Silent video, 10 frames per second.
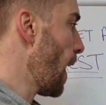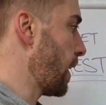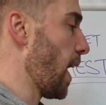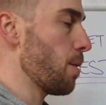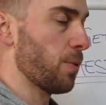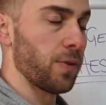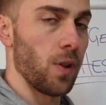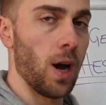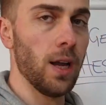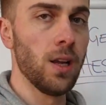A cable
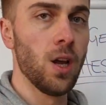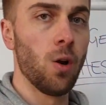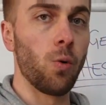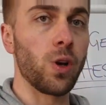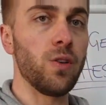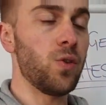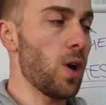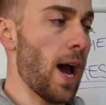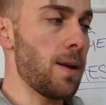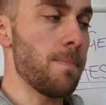fly will give
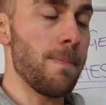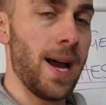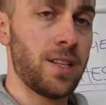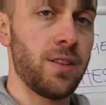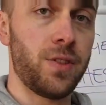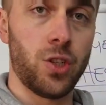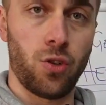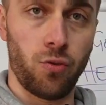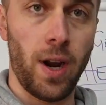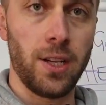you a massive
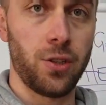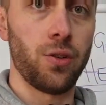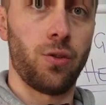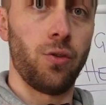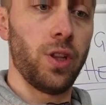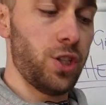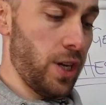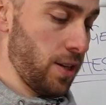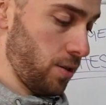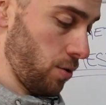stretch through the chest.